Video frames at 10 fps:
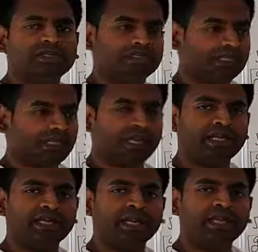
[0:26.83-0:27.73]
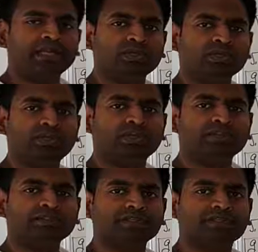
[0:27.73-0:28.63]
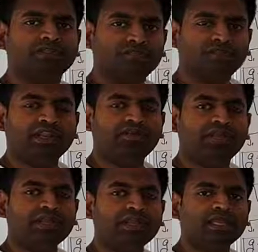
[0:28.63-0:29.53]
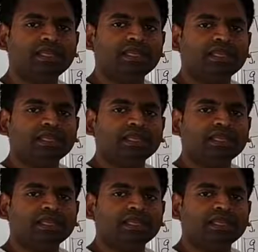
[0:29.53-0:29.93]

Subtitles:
So, the entire universe will be